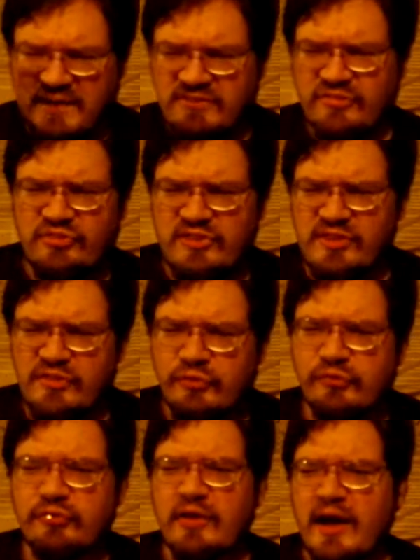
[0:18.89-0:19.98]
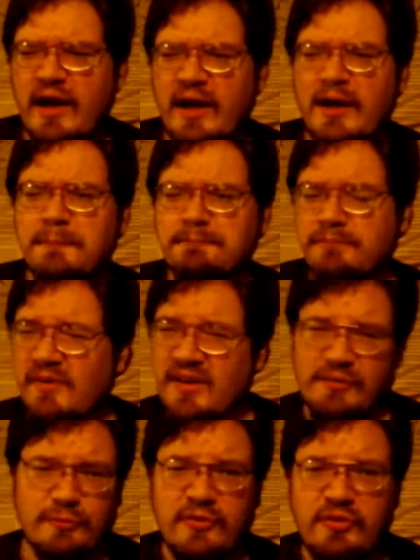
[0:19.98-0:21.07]
that she is, I
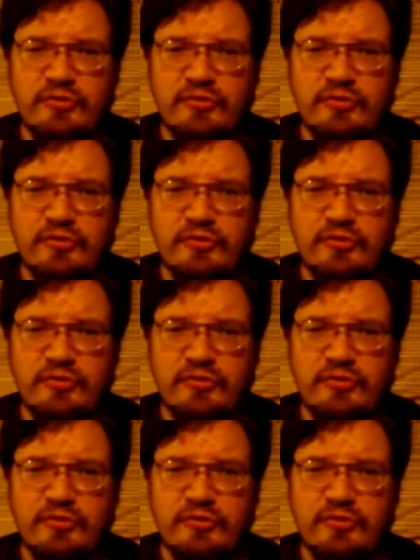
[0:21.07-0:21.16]
can really